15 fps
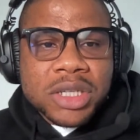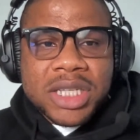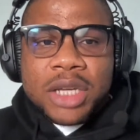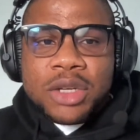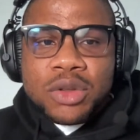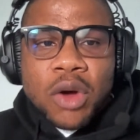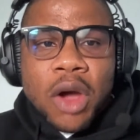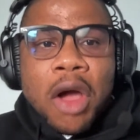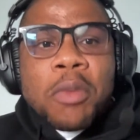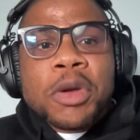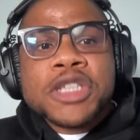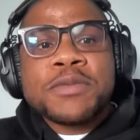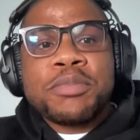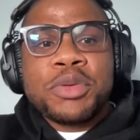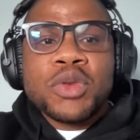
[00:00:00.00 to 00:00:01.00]
to say, help
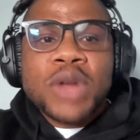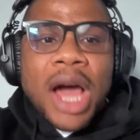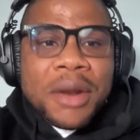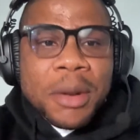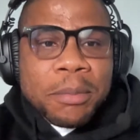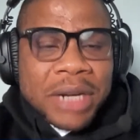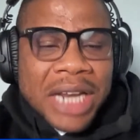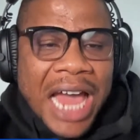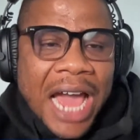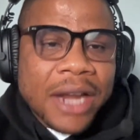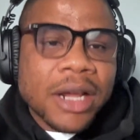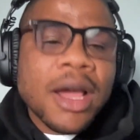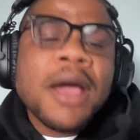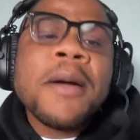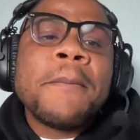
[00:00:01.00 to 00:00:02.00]
us build out a plan
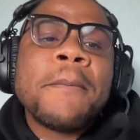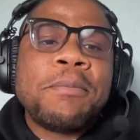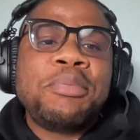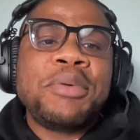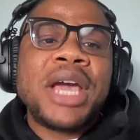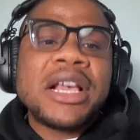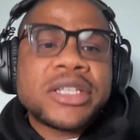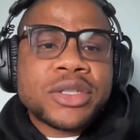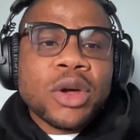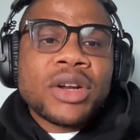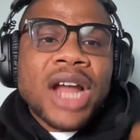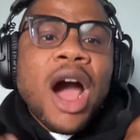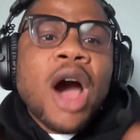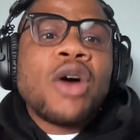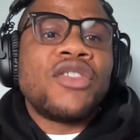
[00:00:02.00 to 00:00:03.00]
based
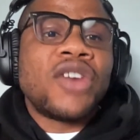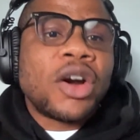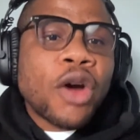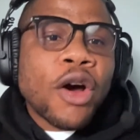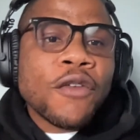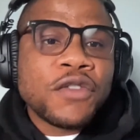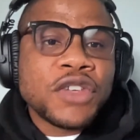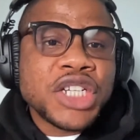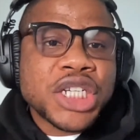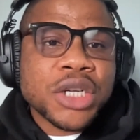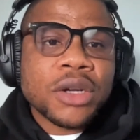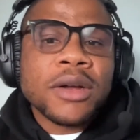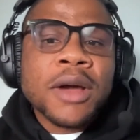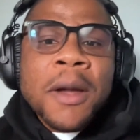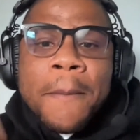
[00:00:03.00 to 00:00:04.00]
on our overall
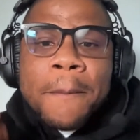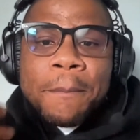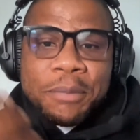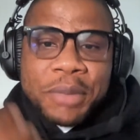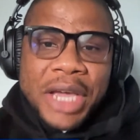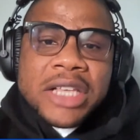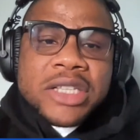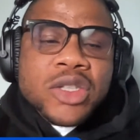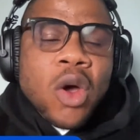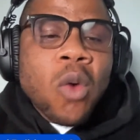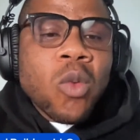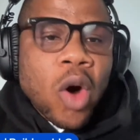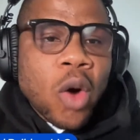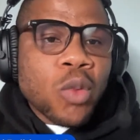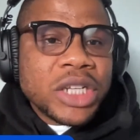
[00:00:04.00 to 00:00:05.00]
vision, based
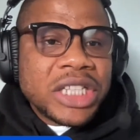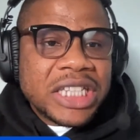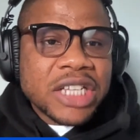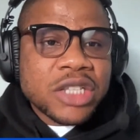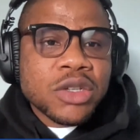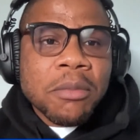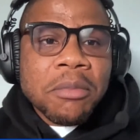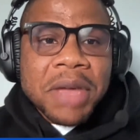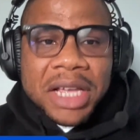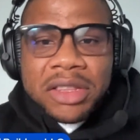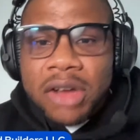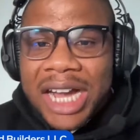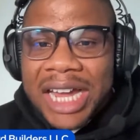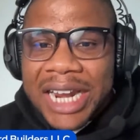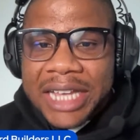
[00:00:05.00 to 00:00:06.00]
on what we need to make
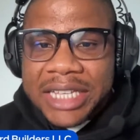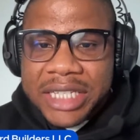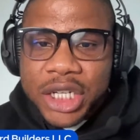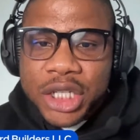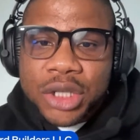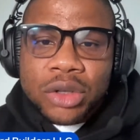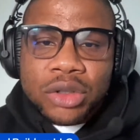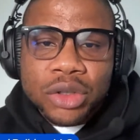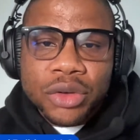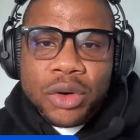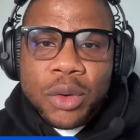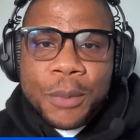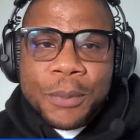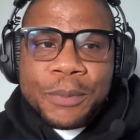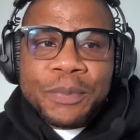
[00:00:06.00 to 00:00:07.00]
the organization
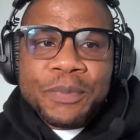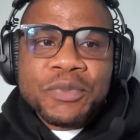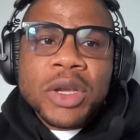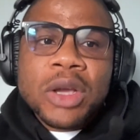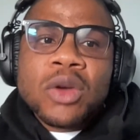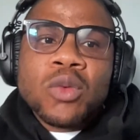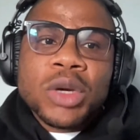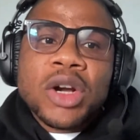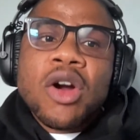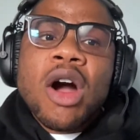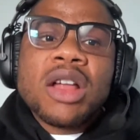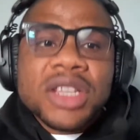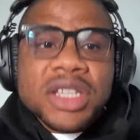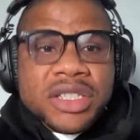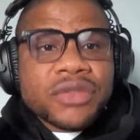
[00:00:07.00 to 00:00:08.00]
grow. We
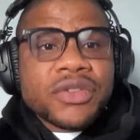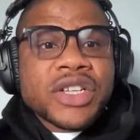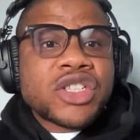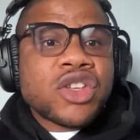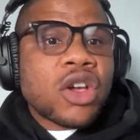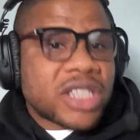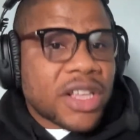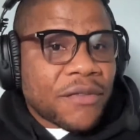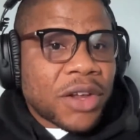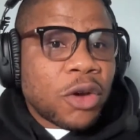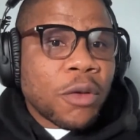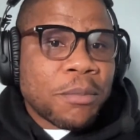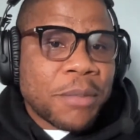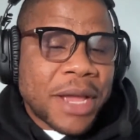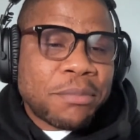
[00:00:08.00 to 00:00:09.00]
call this the resource
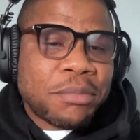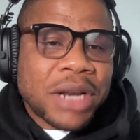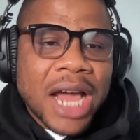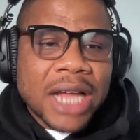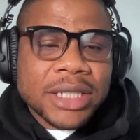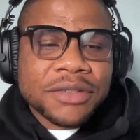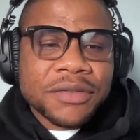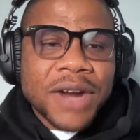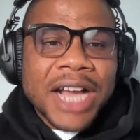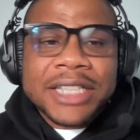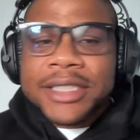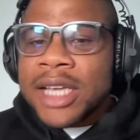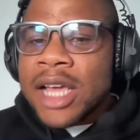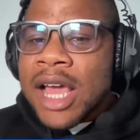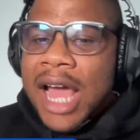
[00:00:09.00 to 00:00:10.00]
development planning,
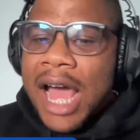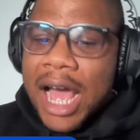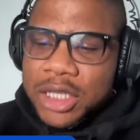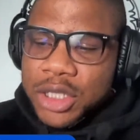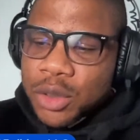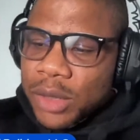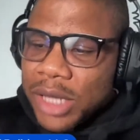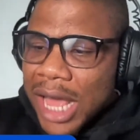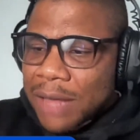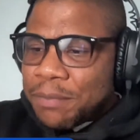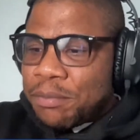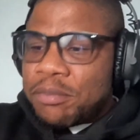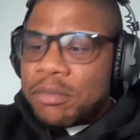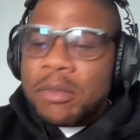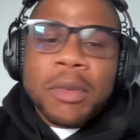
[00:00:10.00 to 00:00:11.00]
right? And so
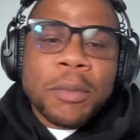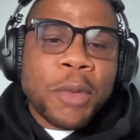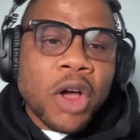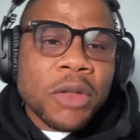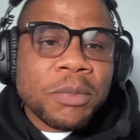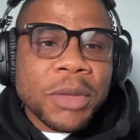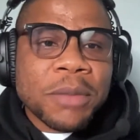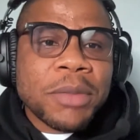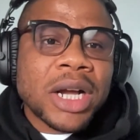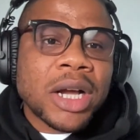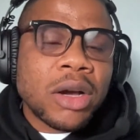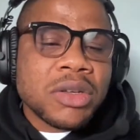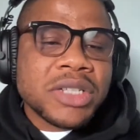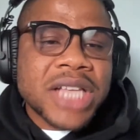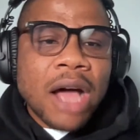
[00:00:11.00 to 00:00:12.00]
that board member
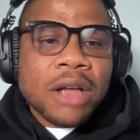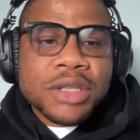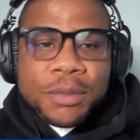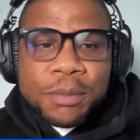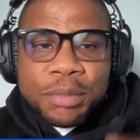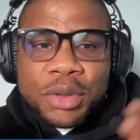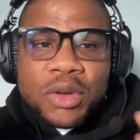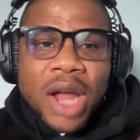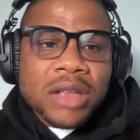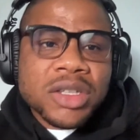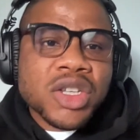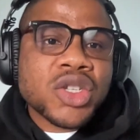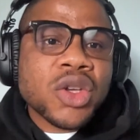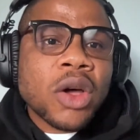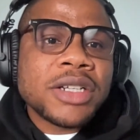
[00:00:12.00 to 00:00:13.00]
goes out, build
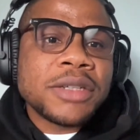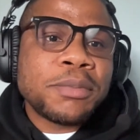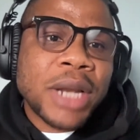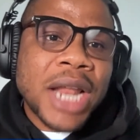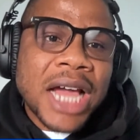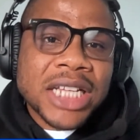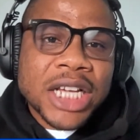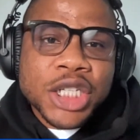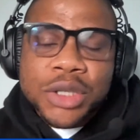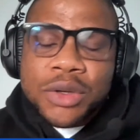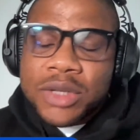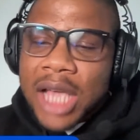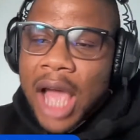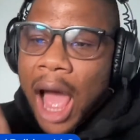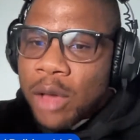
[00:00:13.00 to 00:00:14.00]
out a solid plan that
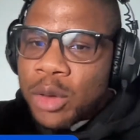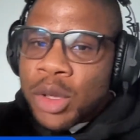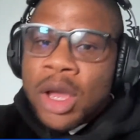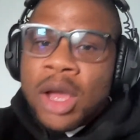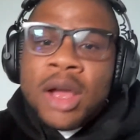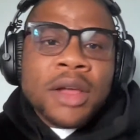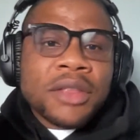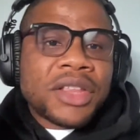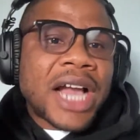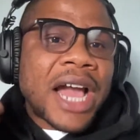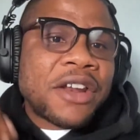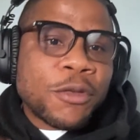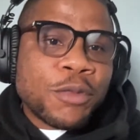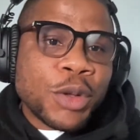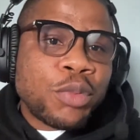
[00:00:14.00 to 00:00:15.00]
shows how the
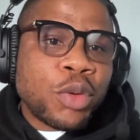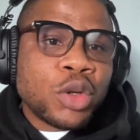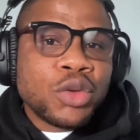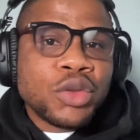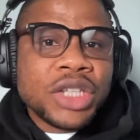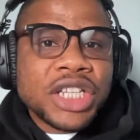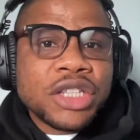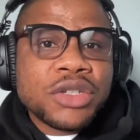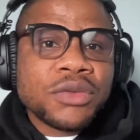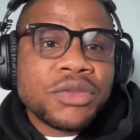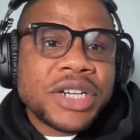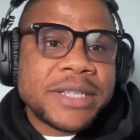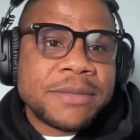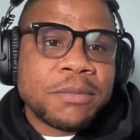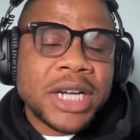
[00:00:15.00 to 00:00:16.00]
kind of people you need to
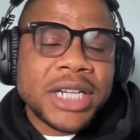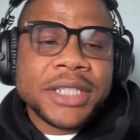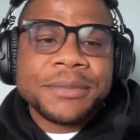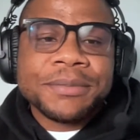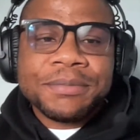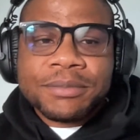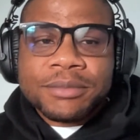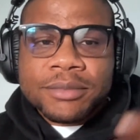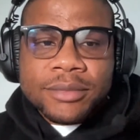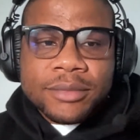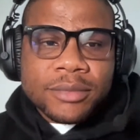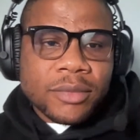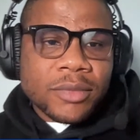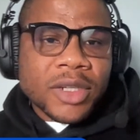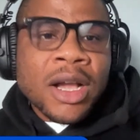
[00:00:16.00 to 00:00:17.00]
raise money,
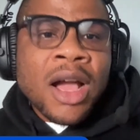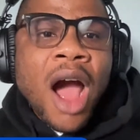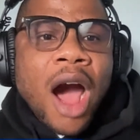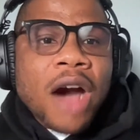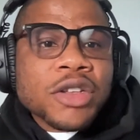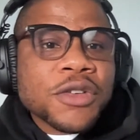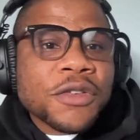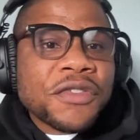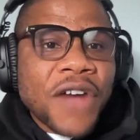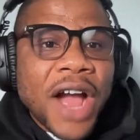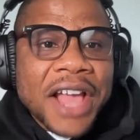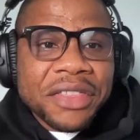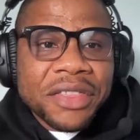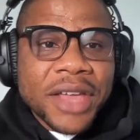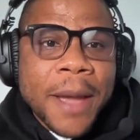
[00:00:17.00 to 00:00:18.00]
how to
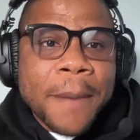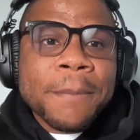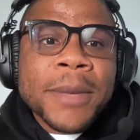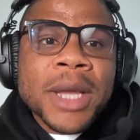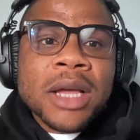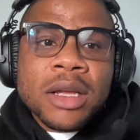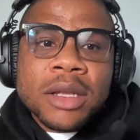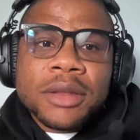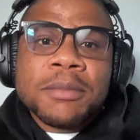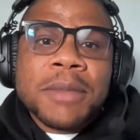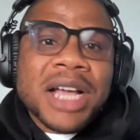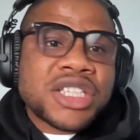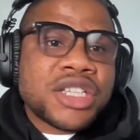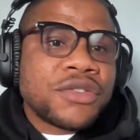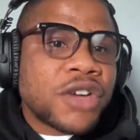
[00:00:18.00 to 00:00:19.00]
find them, the
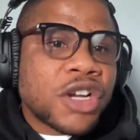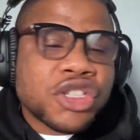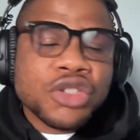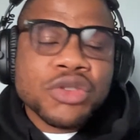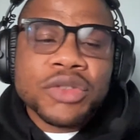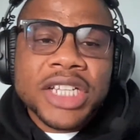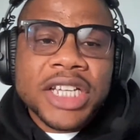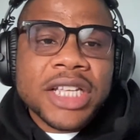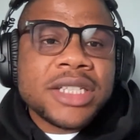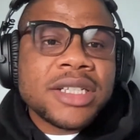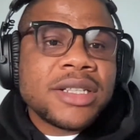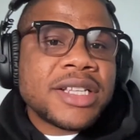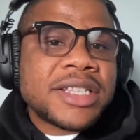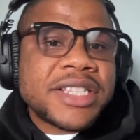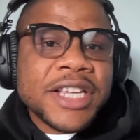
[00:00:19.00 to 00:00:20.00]
materials you need,
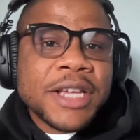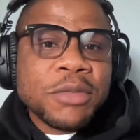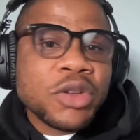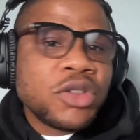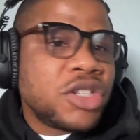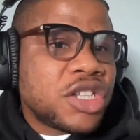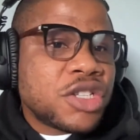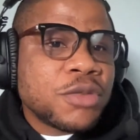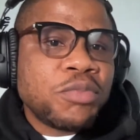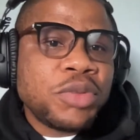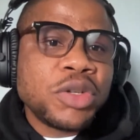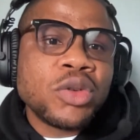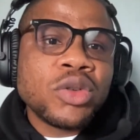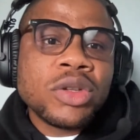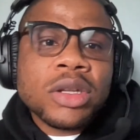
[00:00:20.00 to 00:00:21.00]
the team you need to
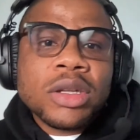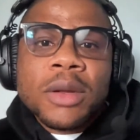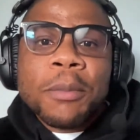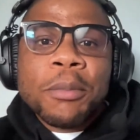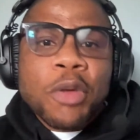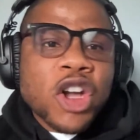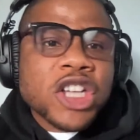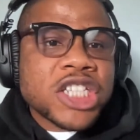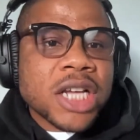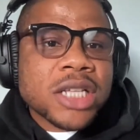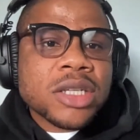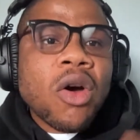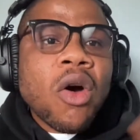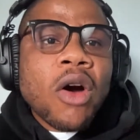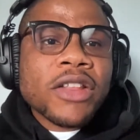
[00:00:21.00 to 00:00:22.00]
build, the
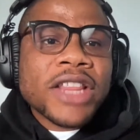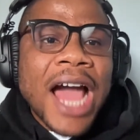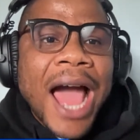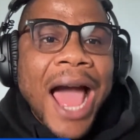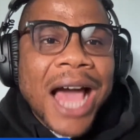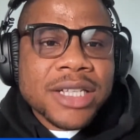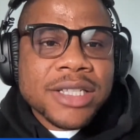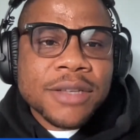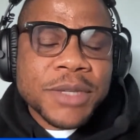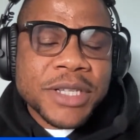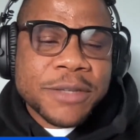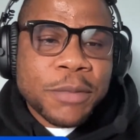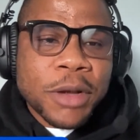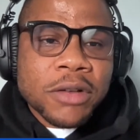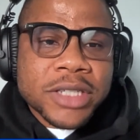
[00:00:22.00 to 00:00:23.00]
budget, all that has to be
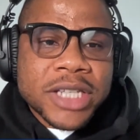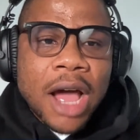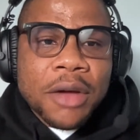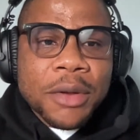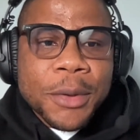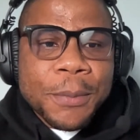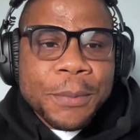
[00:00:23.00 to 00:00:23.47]
spelled out.